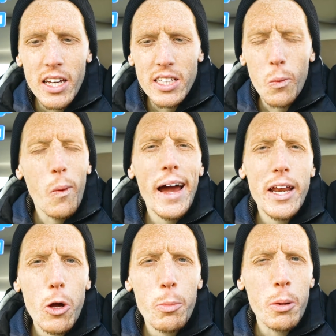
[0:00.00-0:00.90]
It's a
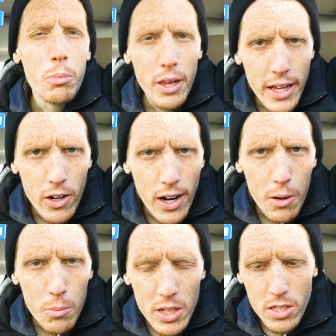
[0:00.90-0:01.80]
wide open
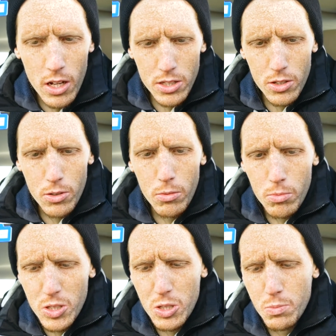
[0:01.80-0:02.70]
playground, but it's also
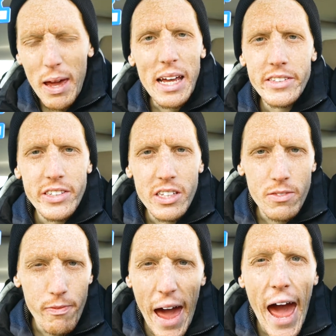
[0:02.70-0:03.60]
space.
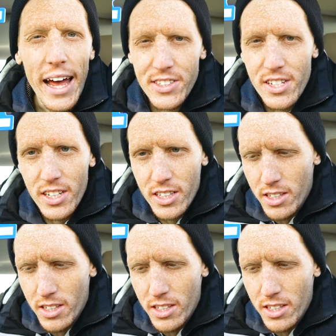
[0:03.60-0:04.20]
It's vast.